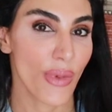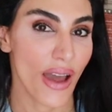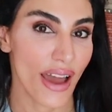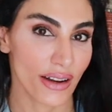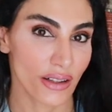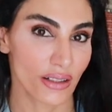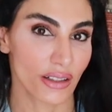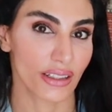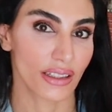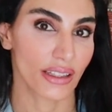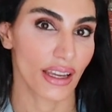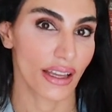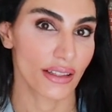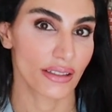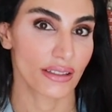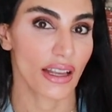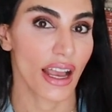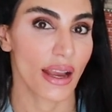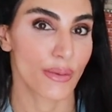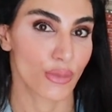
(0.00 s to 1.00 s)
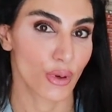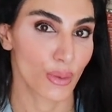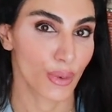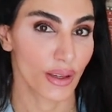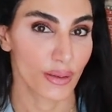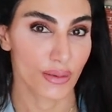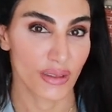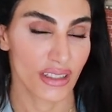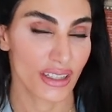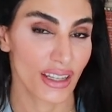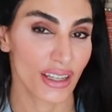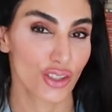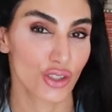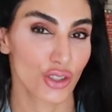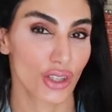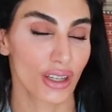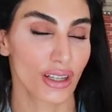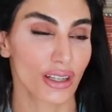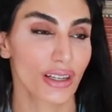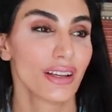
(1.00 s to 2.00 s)
better against
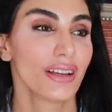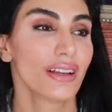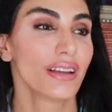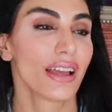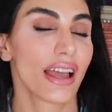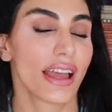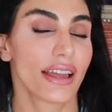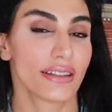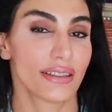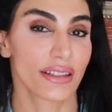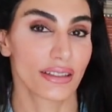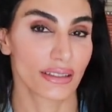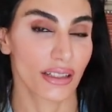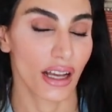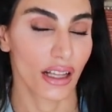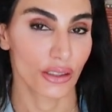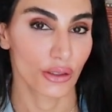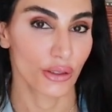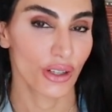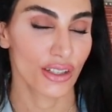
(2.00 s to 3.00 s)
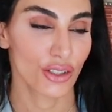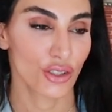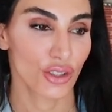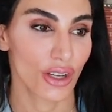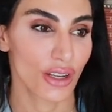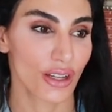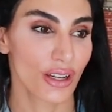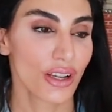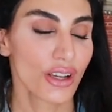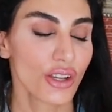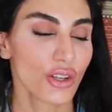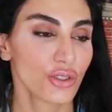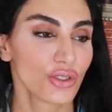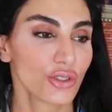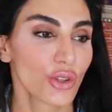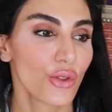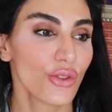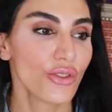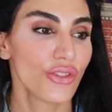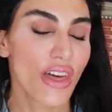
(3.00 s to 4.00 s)
hyperpigmentation and discoloration.
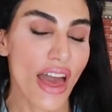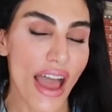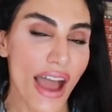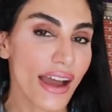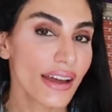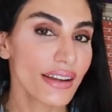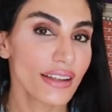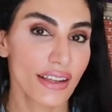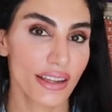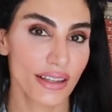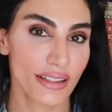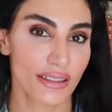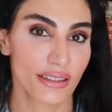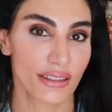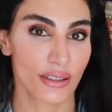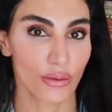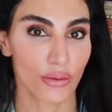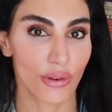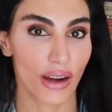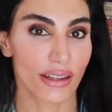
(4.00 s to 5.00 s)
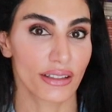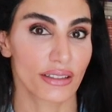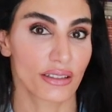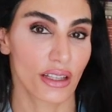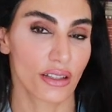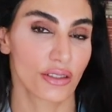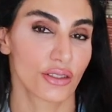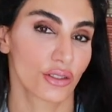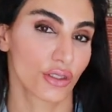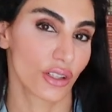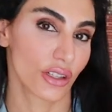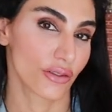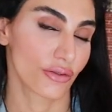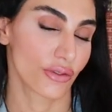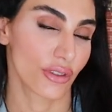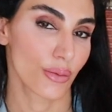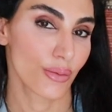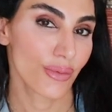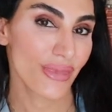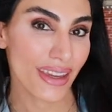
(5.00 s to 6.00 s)
So that is the right sunscreen
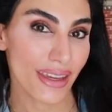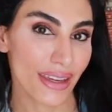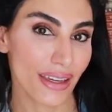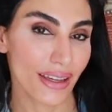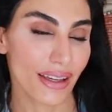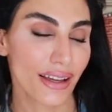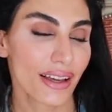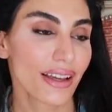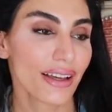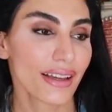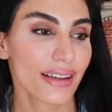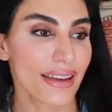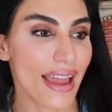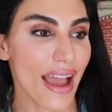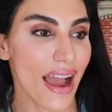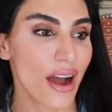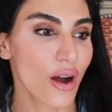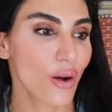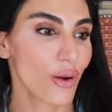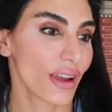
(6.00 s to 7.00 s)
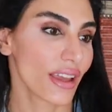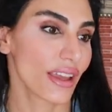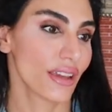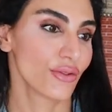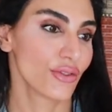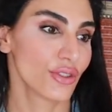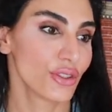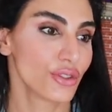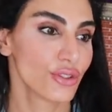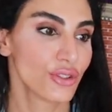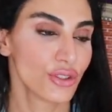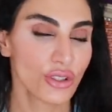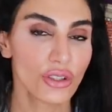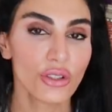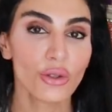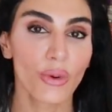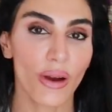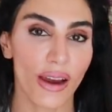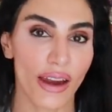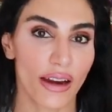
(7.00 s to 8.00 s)
for me. Now, if you
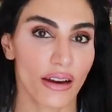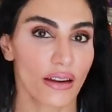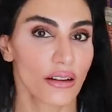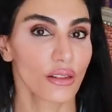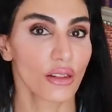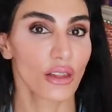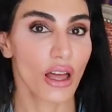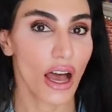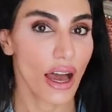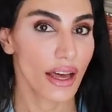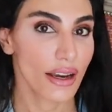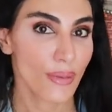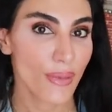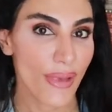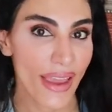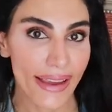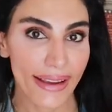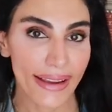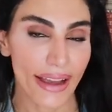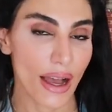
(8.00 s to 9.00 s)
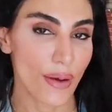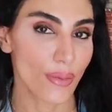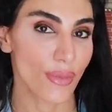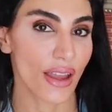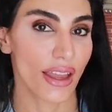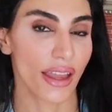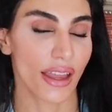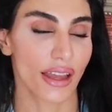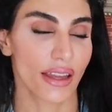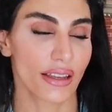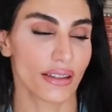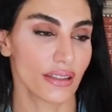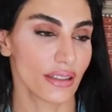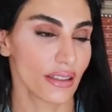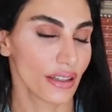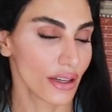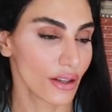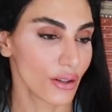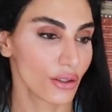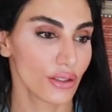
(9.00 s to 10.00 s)
do wear a lot of makeup
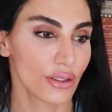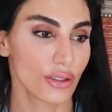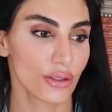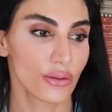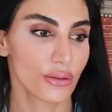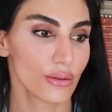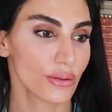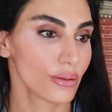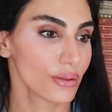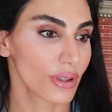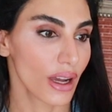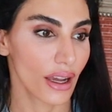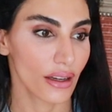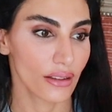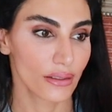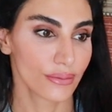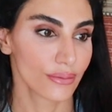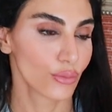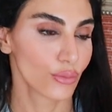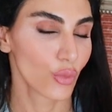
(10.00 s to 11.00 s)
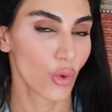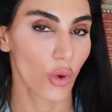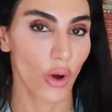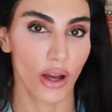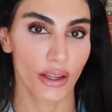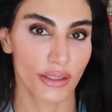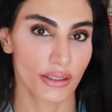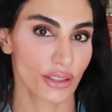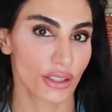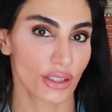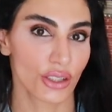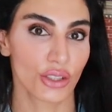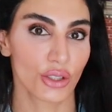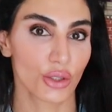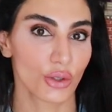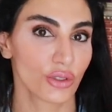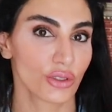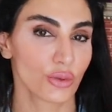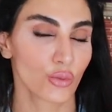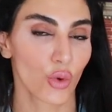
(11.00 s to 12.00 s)
and you know you want to
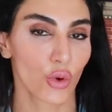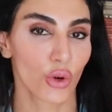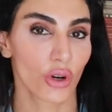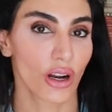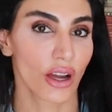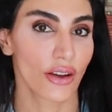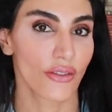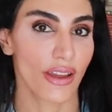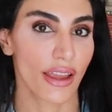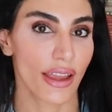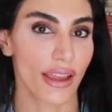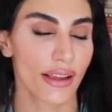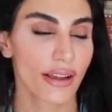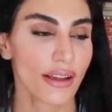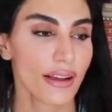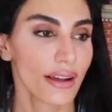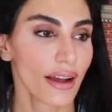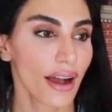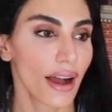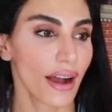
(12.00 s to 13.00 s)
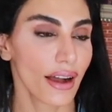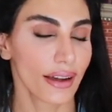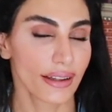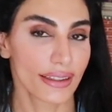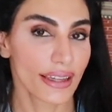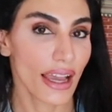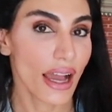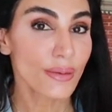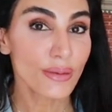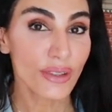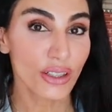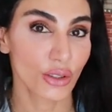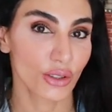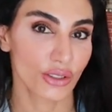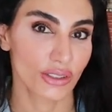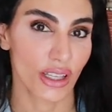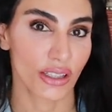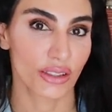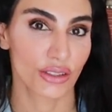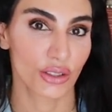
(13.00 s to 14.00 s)
use more of a uh,
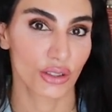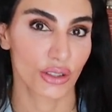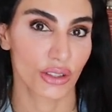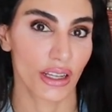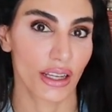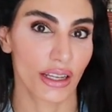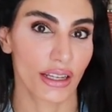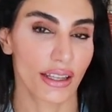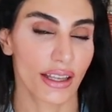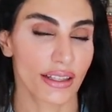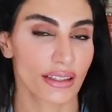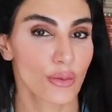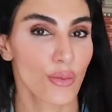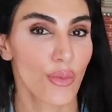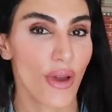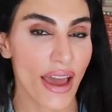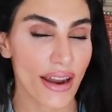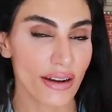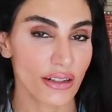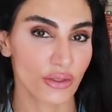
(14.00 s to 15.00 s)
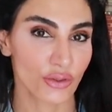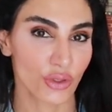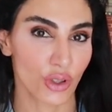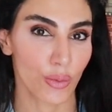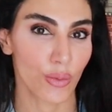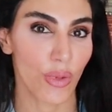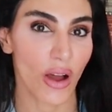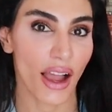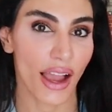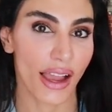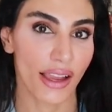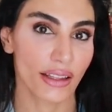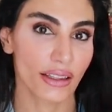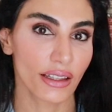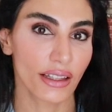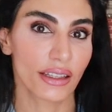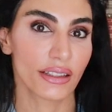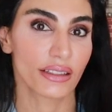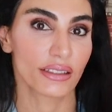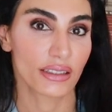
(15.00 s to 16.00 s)
chemical sunscreen that's better for
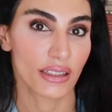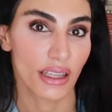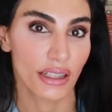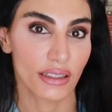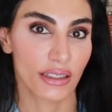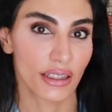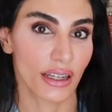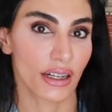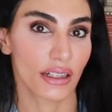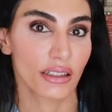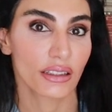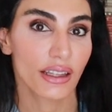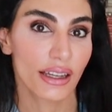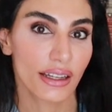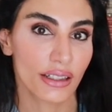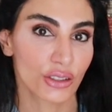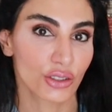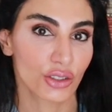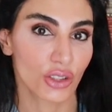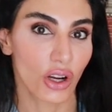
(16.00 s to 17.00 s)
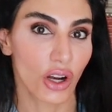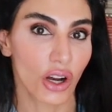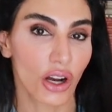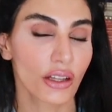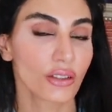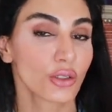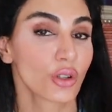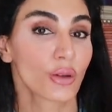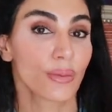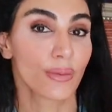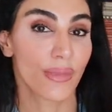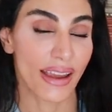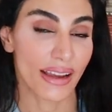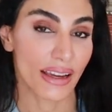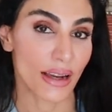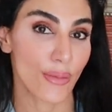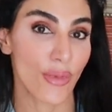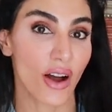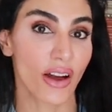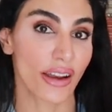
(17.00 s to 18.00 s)
piling skincare layers on or
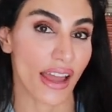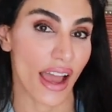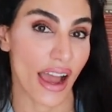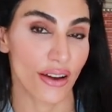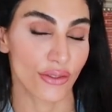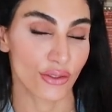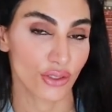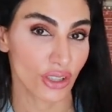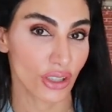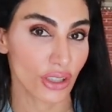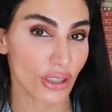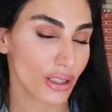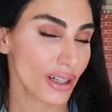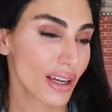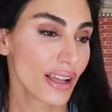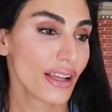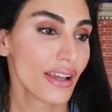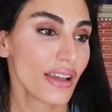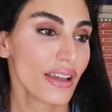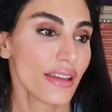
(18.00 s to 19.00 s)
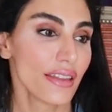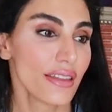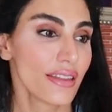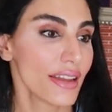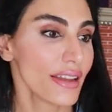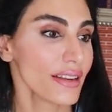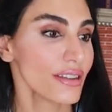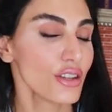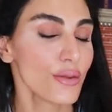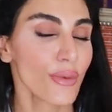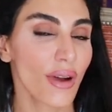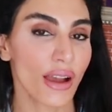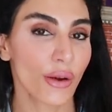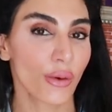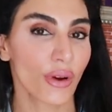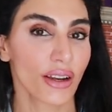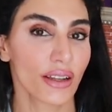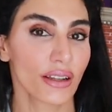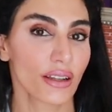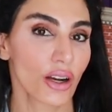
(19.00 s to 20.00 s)
makeup on after, then you might
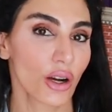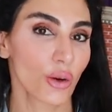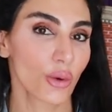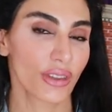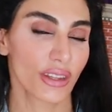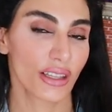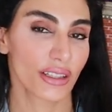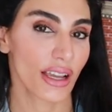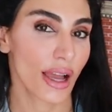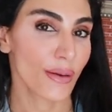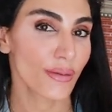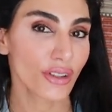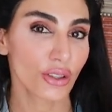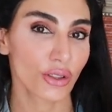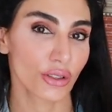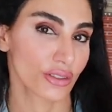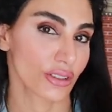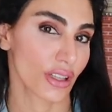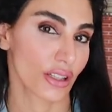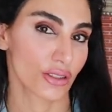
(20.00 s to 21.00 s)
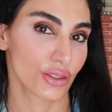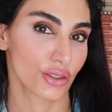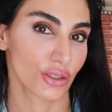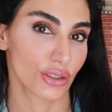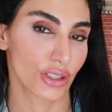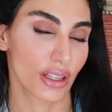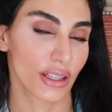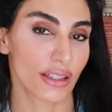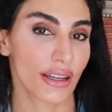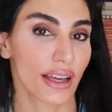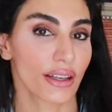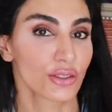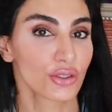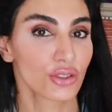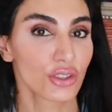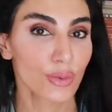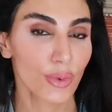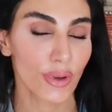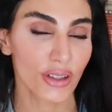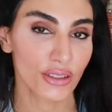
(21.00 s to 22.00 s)
want to go with a chemical sunscreen. Now,
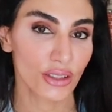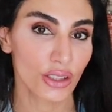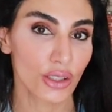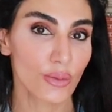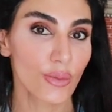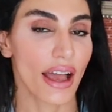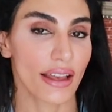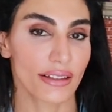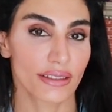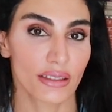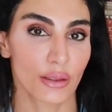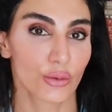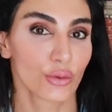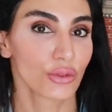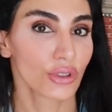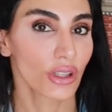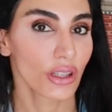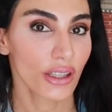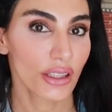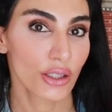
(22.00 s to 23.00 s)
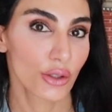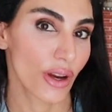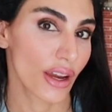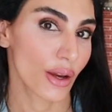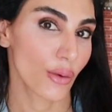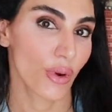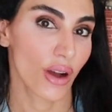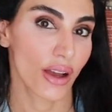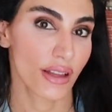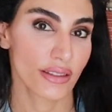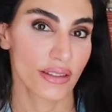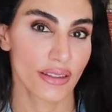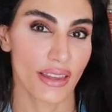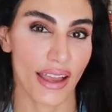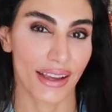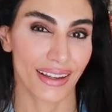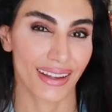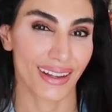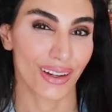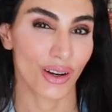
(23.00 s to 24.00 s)
Supergoop has some really great ones
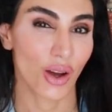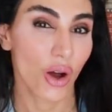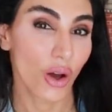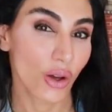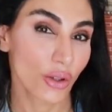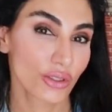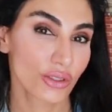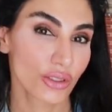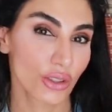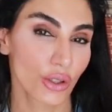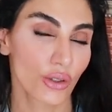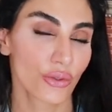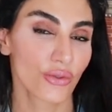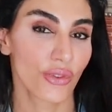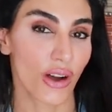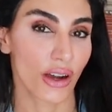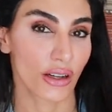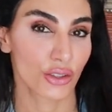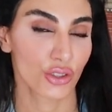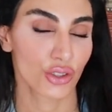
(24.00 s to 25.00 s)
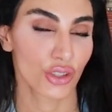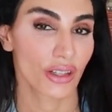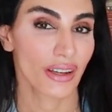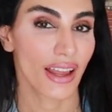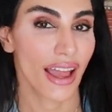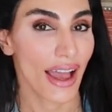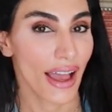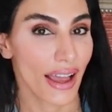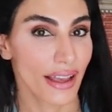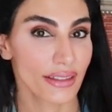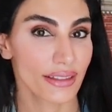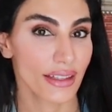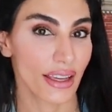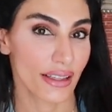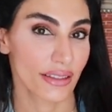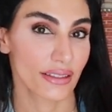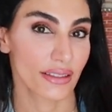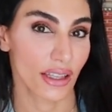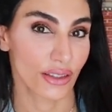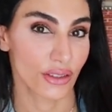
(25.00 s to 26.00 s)
that can also function as
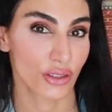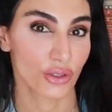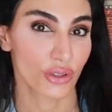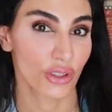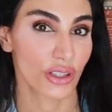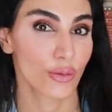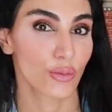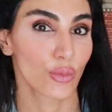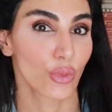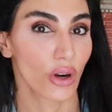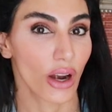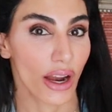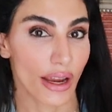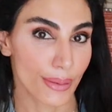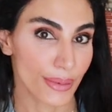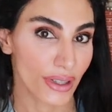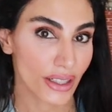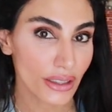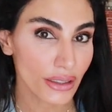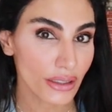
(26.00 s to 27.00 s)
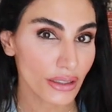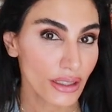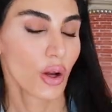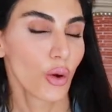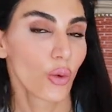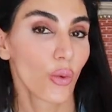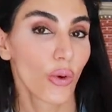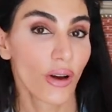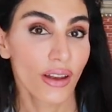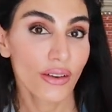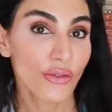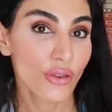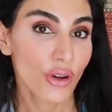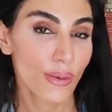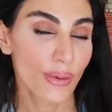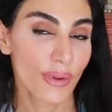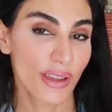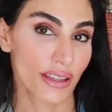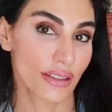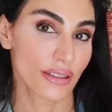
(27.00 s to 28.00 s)
a sunscreen primer. One of
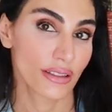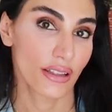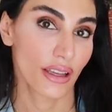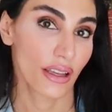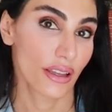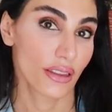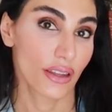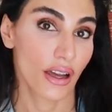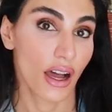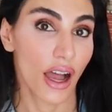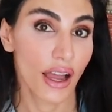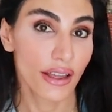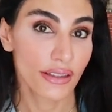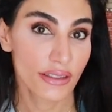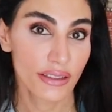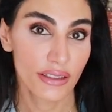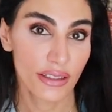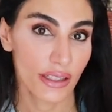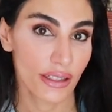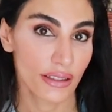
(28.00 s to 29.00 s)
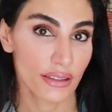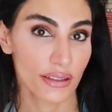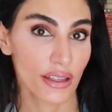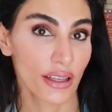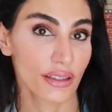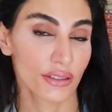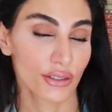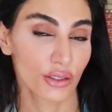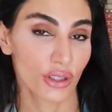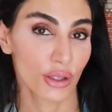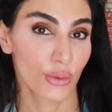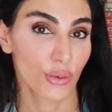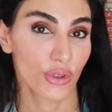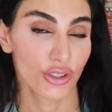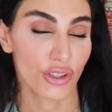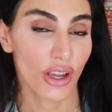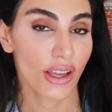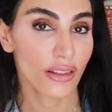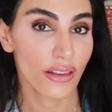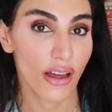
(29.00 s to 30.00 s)
them is the unseen sunscreen,
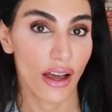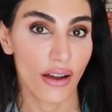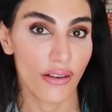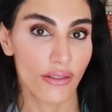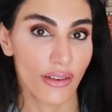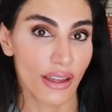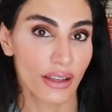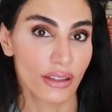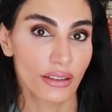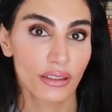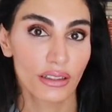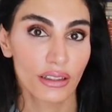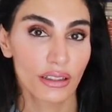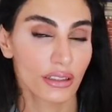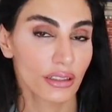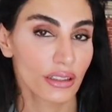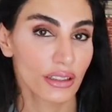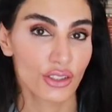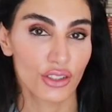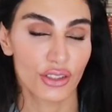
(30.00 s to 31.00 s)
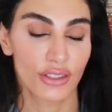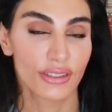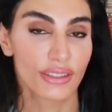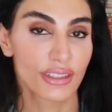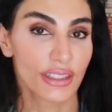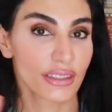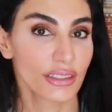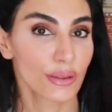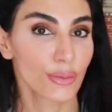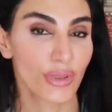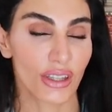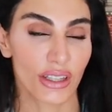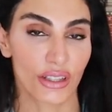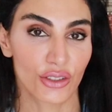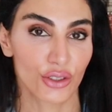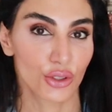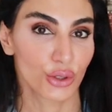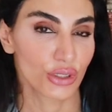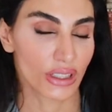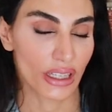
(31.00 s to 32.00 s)
which I love. It literally just
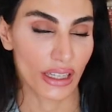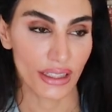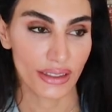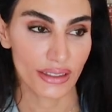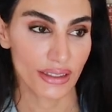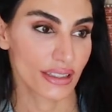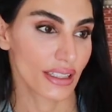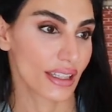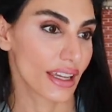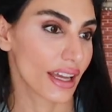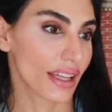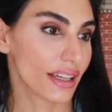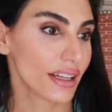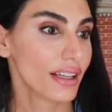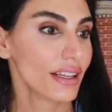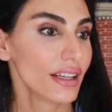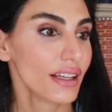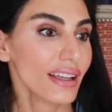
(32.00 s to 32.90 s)
disappears. You can't see it.